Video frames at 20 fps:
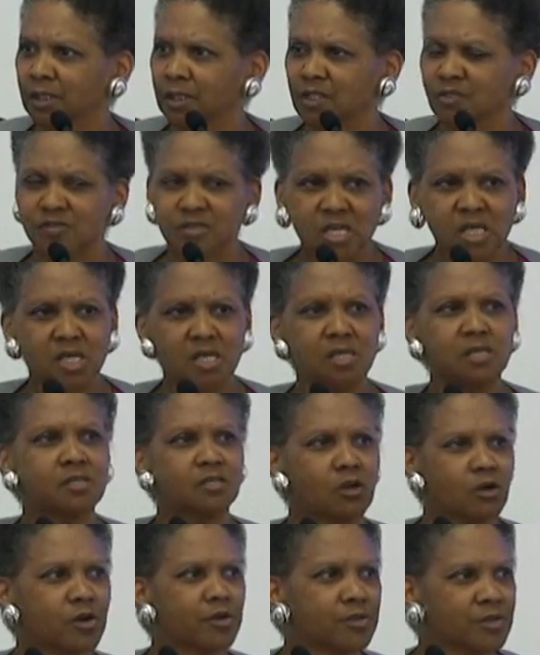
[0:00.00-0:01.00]
These
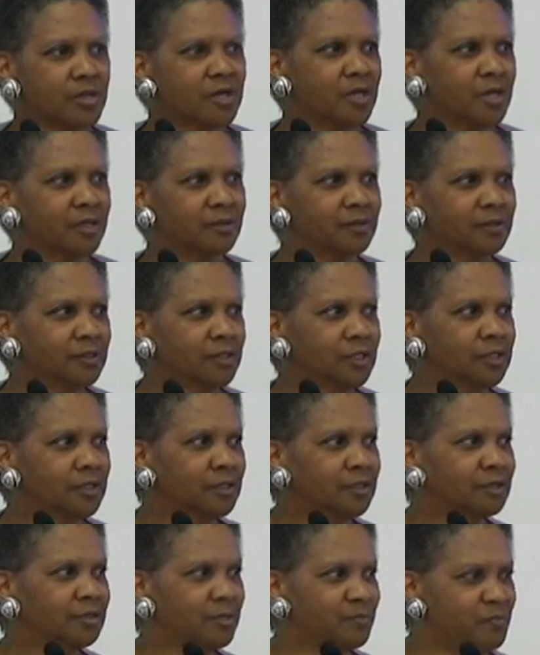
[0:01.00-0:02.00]
are the
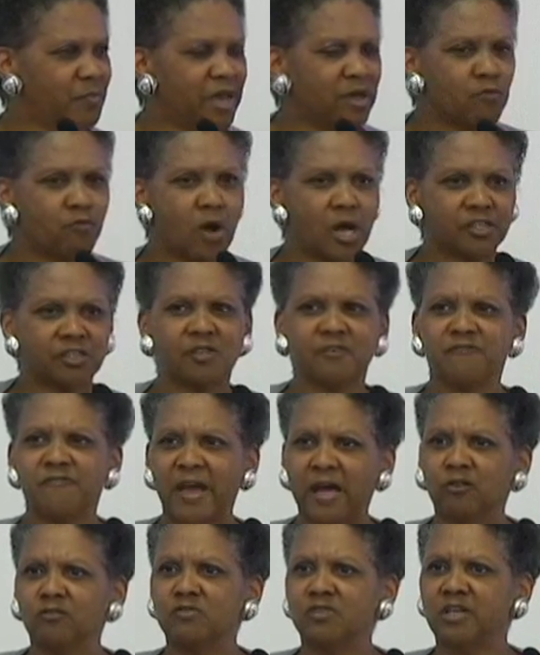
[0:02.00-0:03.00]
bedrocks, the
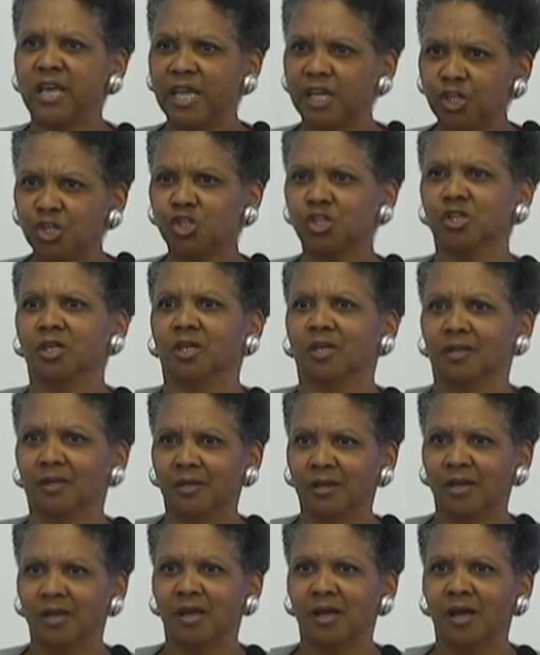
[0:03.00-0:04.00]
foundation